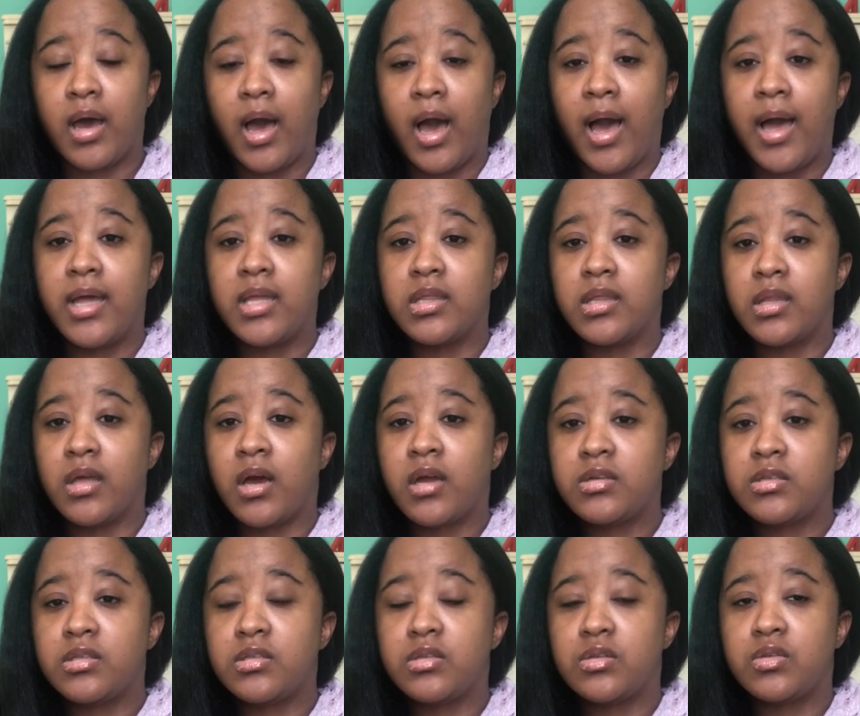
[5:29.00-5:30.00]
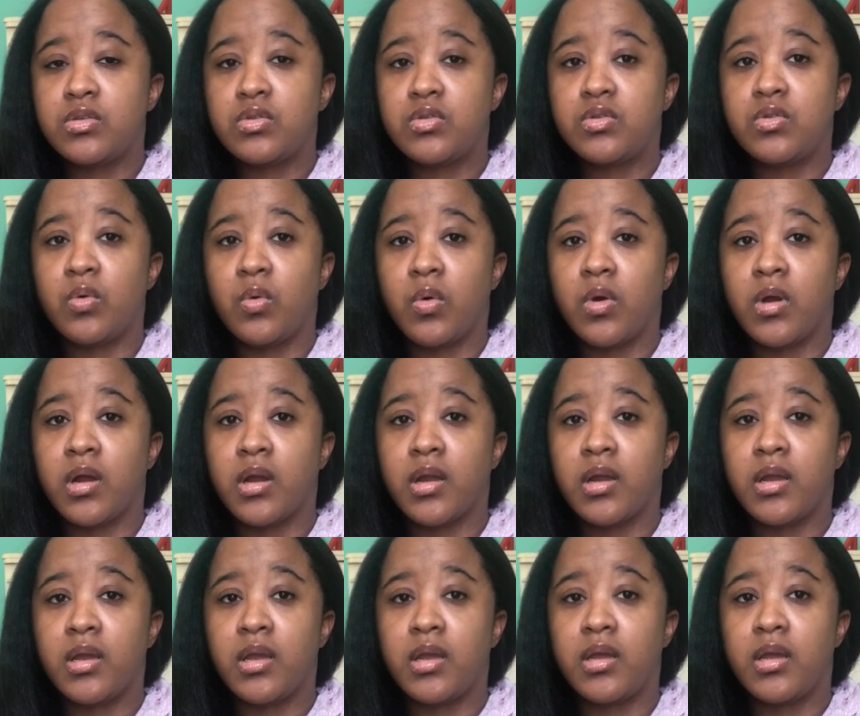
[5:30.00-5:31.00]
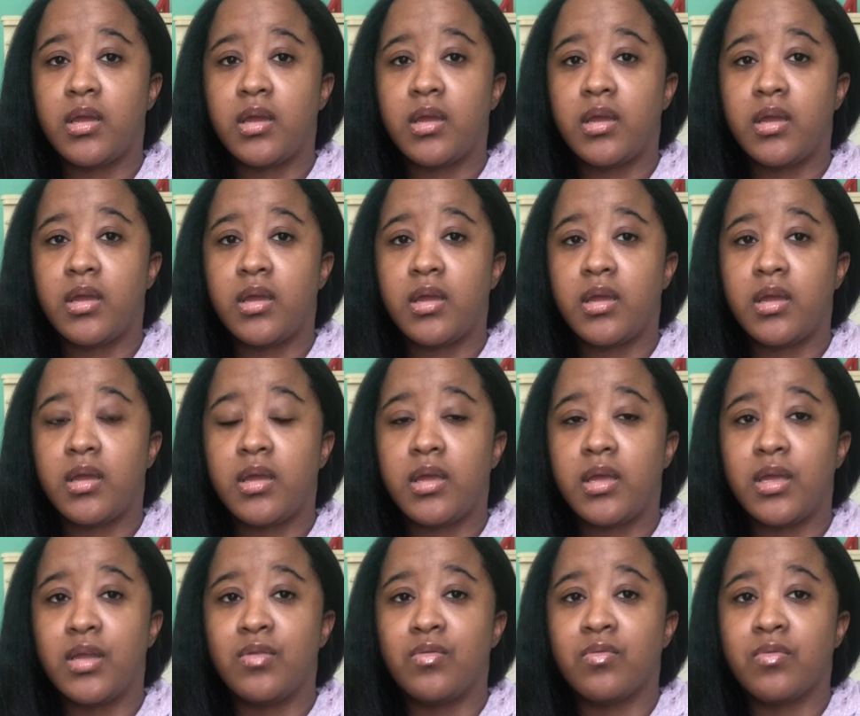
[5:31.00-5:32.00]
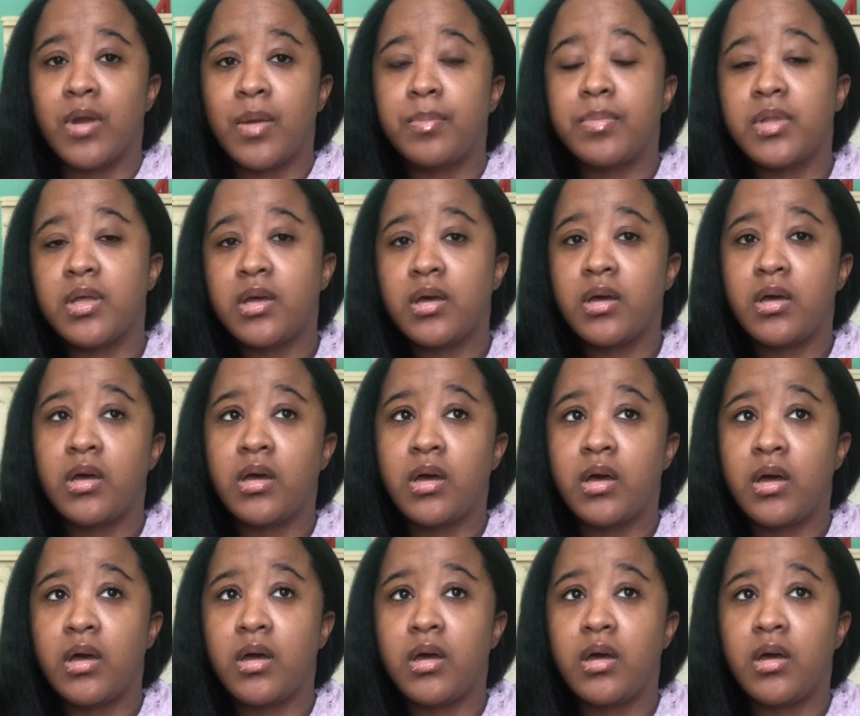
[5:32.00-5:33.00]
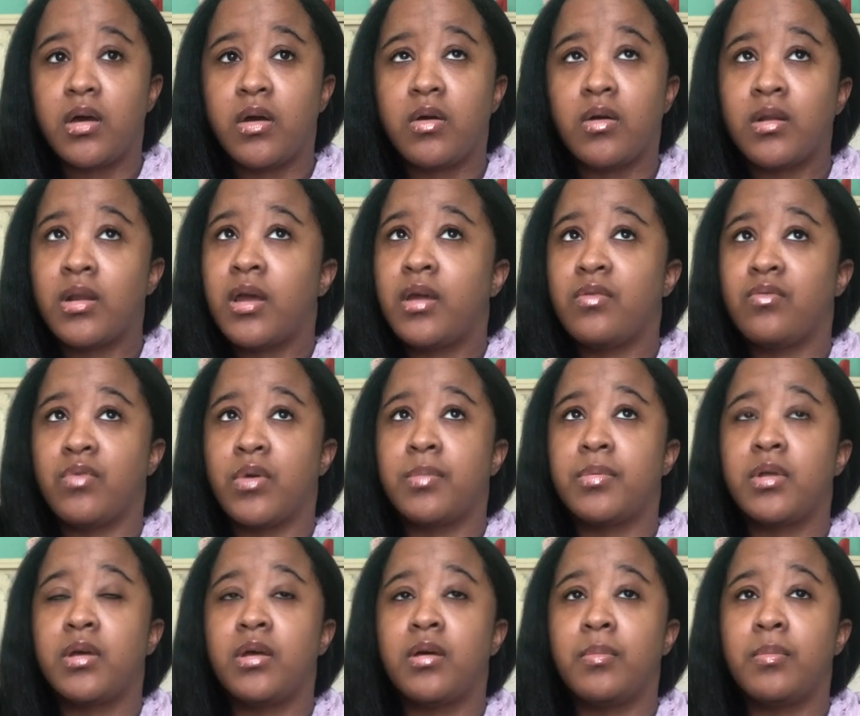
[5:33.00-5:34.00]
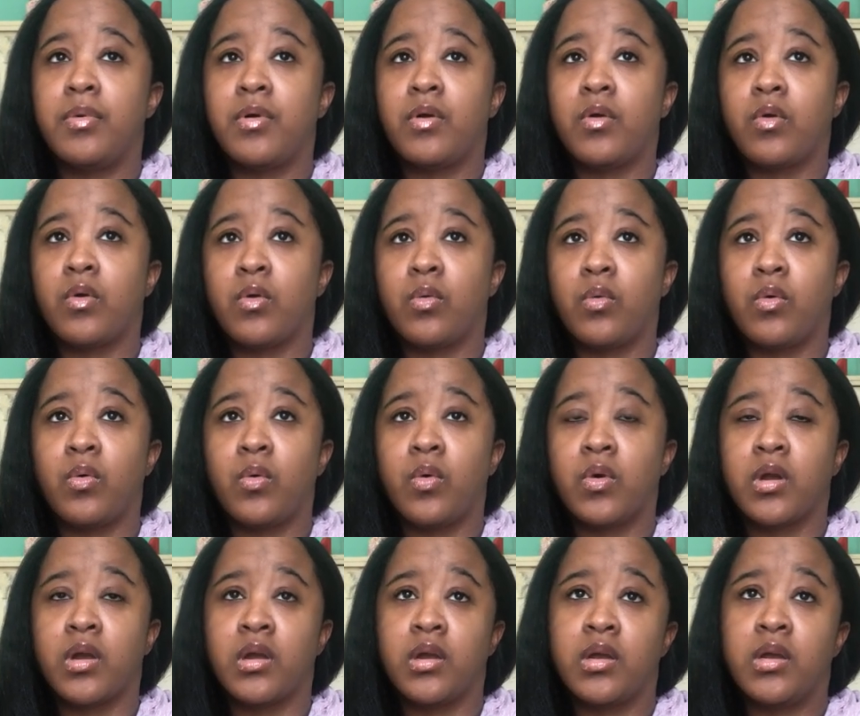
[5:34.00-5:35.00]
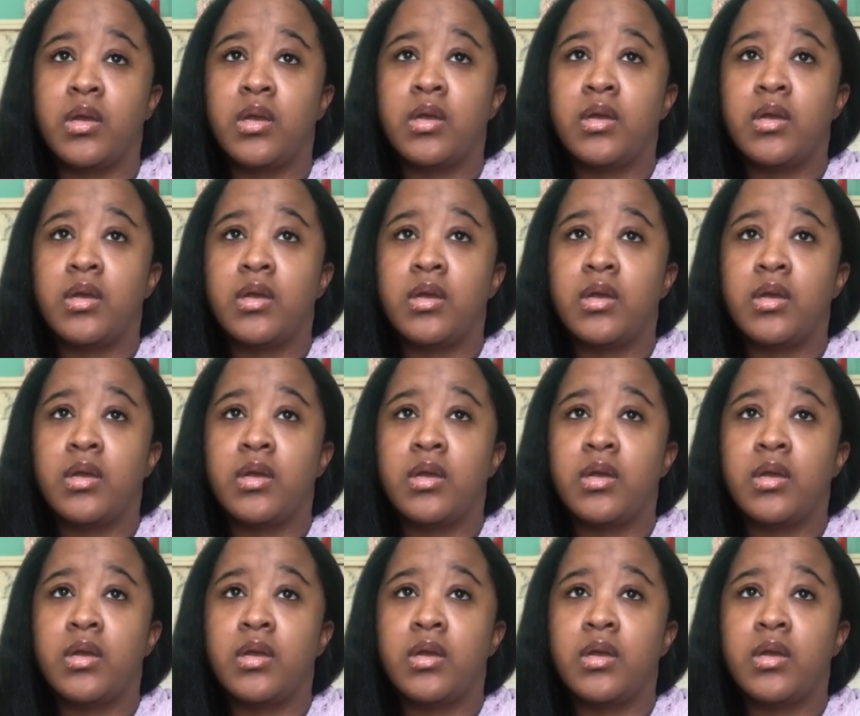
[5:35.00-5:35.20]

I launched the store in replica, or not in replica, but or, or